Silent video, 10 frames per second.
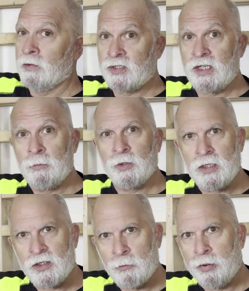I've stapled
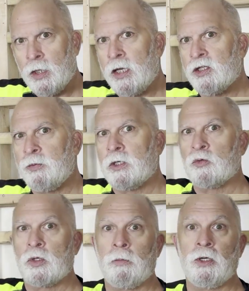these in place
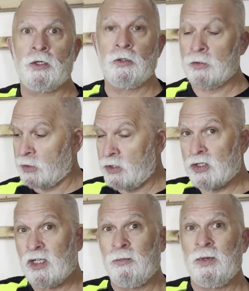because what I'm going to do is
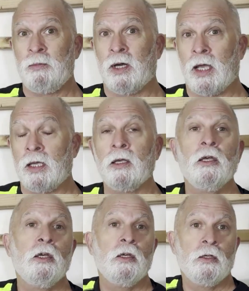this is going to be my
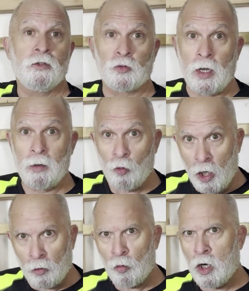
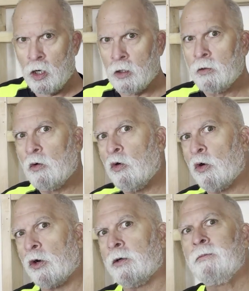drywall wall,
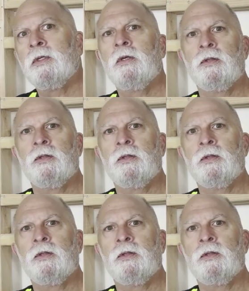or